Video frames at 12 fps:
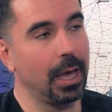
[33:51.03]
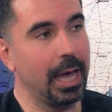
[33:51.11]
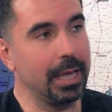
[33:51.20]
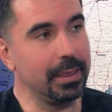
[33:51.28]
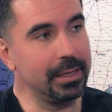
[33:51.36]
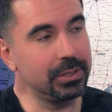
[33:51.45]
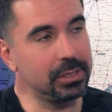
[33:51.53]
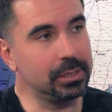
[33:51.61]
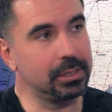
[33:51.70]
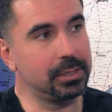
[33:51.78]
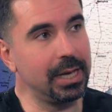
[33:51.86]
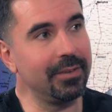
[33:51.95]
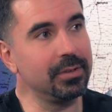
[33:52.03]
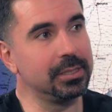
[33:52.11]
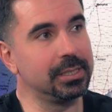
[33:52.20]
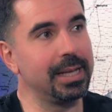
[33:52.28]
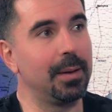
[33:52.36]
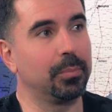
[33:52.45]
And this
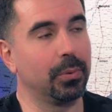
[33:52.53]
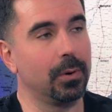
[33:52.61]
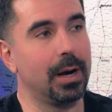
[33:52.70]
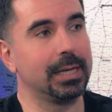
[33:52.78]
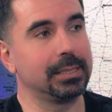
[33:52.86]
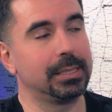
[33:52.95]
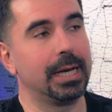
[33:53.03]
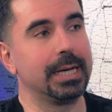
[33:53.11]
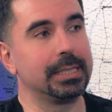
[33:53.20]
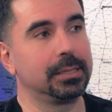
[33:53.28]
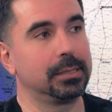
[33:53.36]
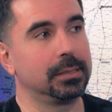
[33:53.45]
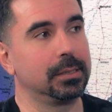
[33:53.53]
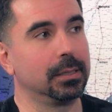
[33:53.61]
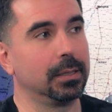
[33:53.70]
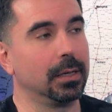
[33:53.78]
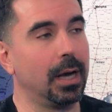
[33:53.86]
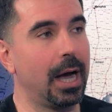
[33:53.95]
7-step process,
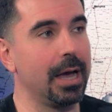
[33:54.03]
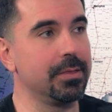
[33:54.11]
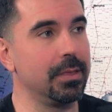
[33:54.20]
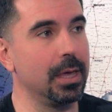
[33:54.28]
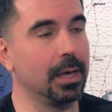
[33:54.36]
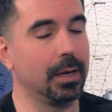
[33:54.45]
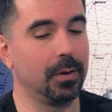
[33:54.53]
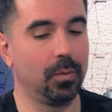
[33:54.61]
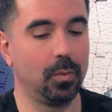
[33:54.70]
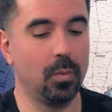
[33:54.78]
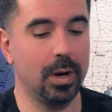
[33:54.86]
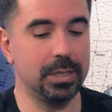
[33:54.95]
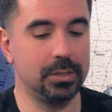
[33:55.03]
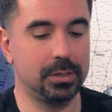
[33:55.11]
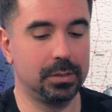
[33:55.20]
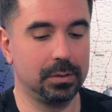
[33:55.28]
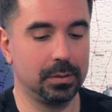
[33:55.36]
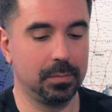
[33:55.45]
I think,
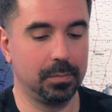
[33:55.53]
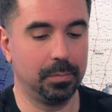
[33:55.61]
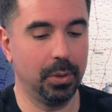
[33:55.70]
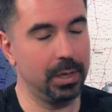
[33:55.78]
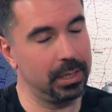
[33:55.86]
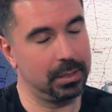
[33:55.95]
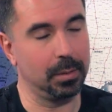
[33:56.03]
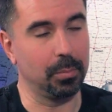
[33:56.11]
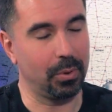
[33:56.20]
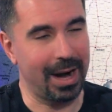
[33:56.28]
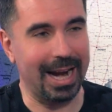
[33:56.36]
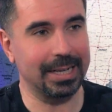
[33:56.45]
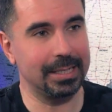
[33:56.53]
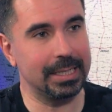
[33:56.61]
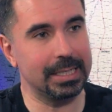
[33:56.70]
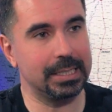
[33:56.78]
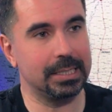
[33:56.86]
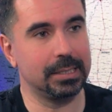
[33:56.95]
once put into
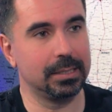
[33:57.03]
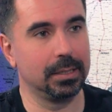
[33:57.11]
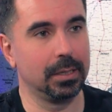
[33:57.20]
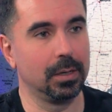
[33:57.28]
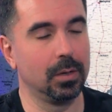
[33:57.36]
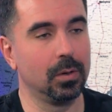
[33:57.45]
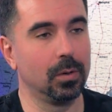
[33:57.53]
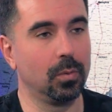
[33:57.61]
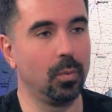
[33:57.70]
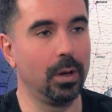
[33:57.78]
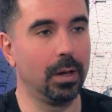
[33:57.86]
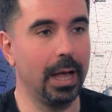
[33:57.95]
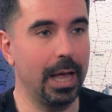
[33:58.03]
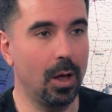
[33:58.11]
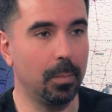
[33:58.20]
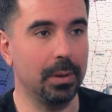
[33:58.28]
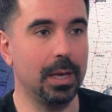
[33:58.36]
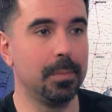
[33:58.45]
practice, will
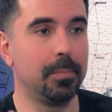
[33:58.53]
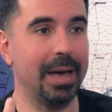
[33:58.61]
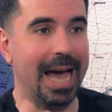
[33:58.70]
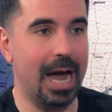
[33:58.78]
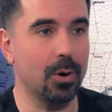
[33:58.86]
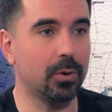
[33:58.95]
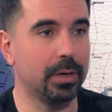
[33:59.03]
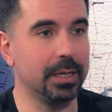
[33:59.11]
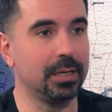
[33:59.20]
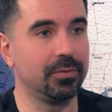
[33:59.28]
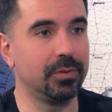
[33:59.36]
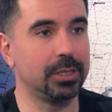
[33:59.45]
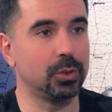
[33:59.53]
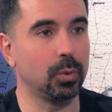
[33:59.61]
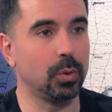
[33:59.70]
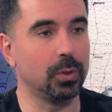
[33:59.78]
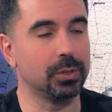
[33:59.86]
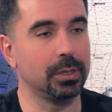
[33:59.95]
help empower
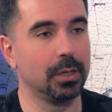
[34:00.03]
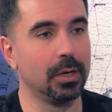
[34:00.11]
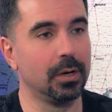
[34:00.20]
individuals